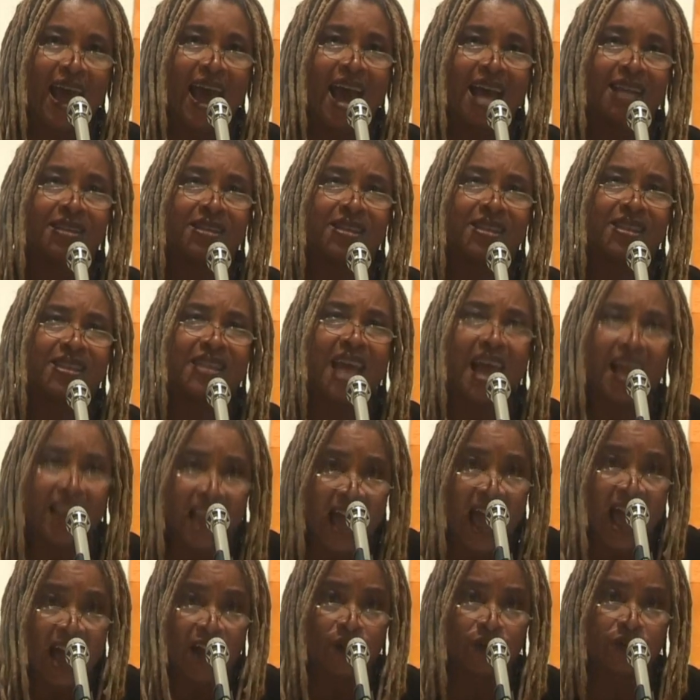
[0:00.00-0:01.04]
and
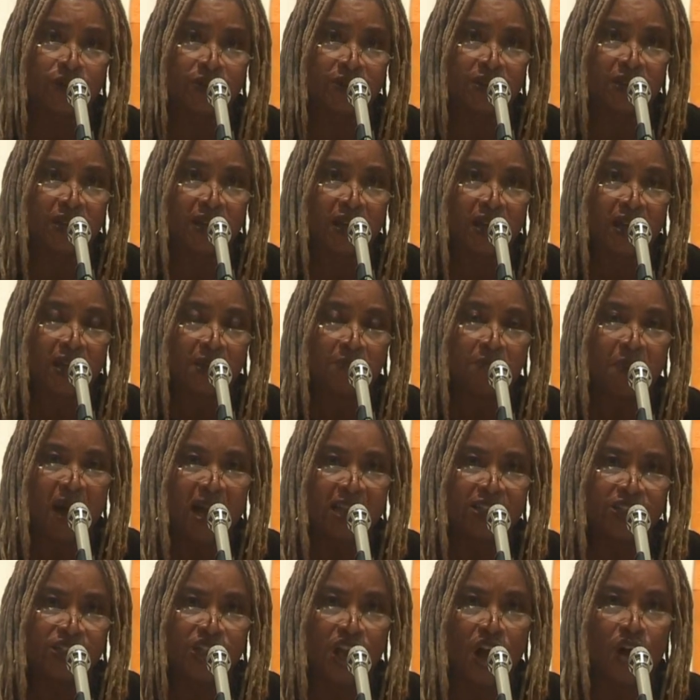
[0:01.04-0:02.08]
sellout
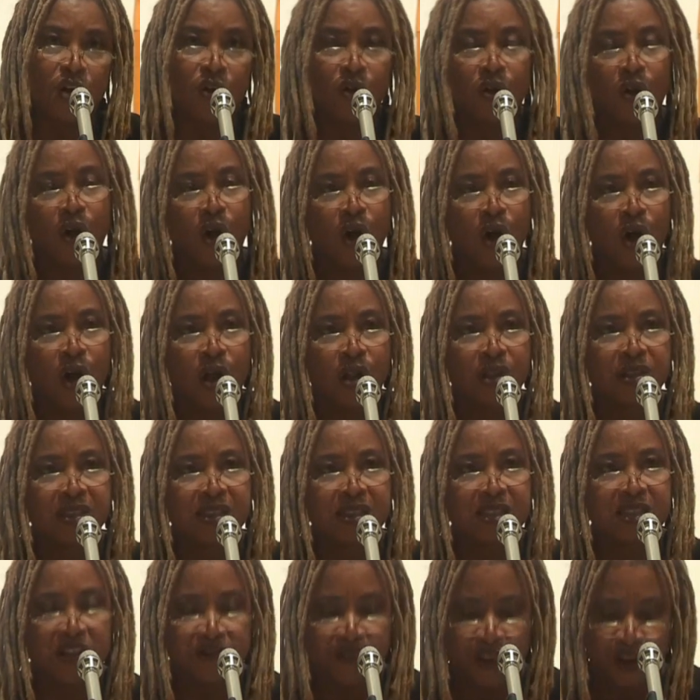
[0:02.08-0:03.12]
by
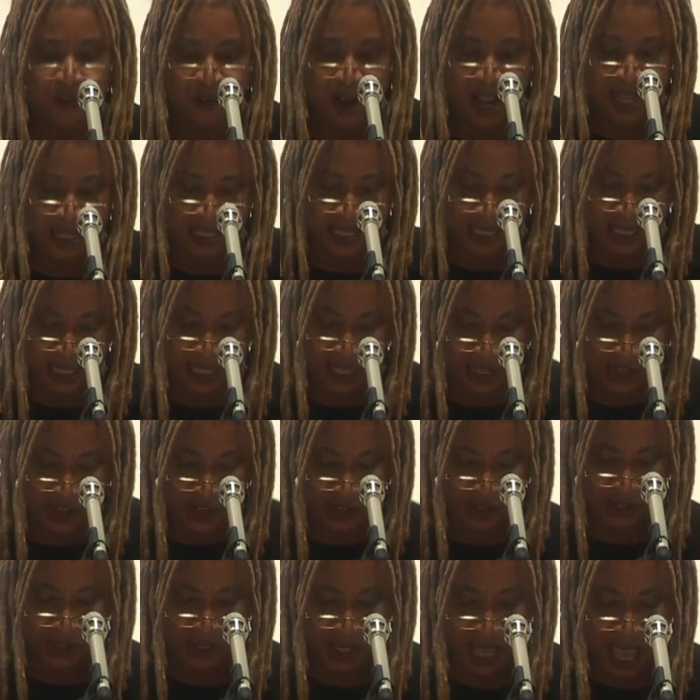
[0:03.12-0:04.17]
so-called civil rights
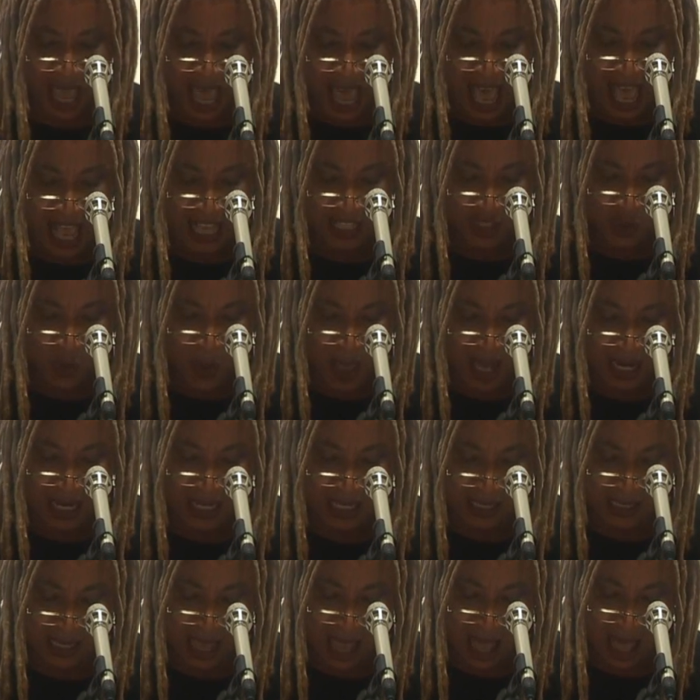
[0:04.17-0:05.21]
leaders as well
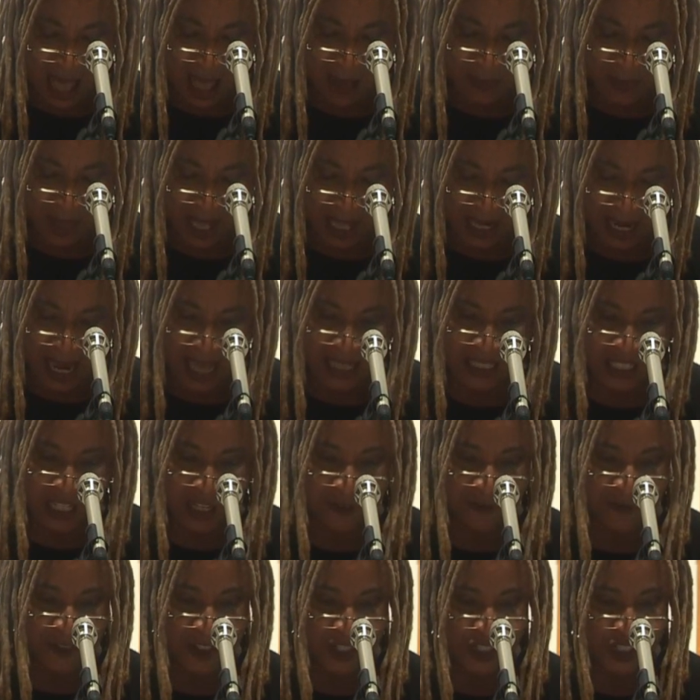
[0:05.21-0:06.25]
as elected
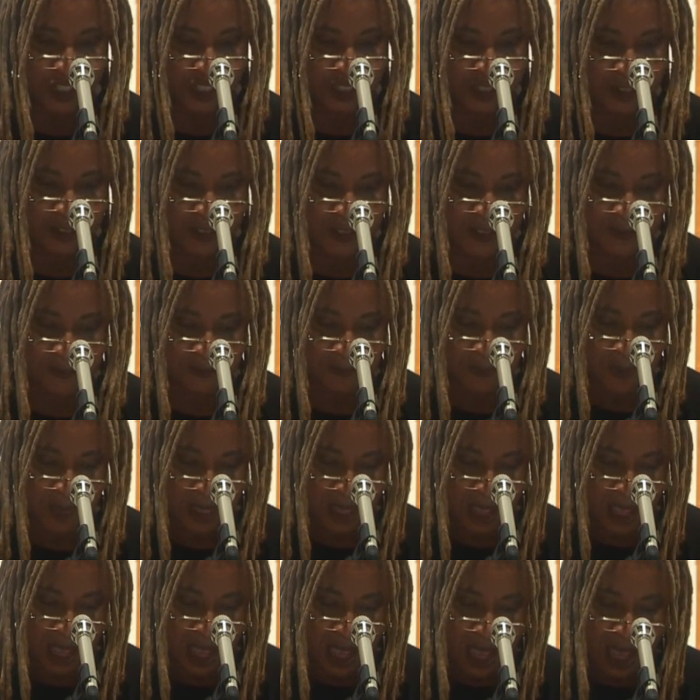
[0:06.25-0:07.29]
officials.
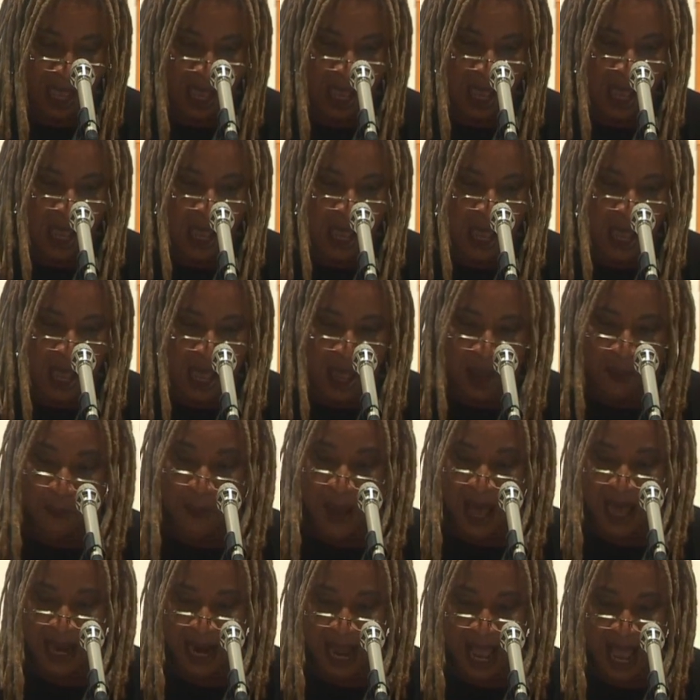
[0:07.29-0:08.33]

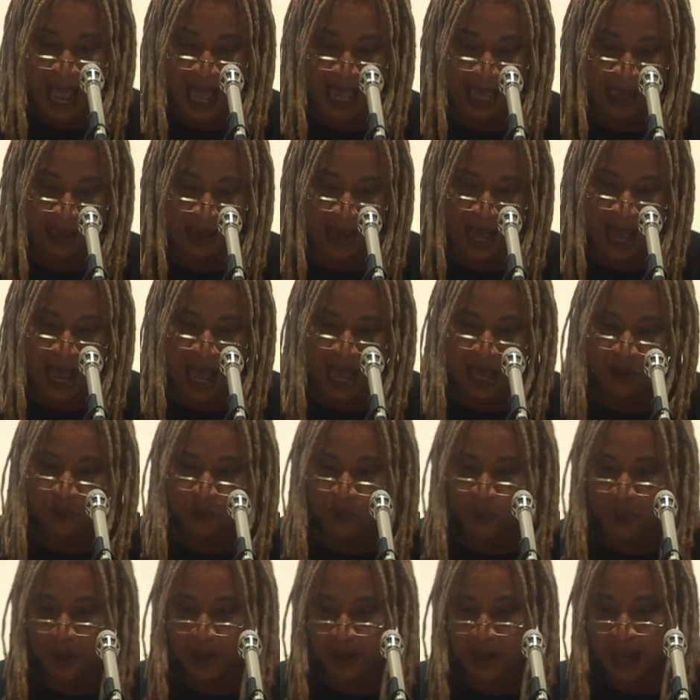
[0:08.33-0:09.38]
But
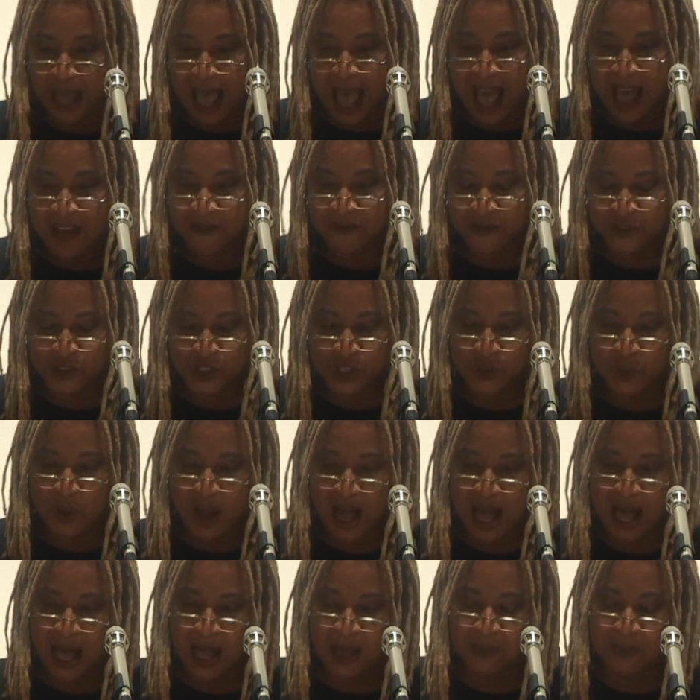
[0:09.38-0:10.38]
I have to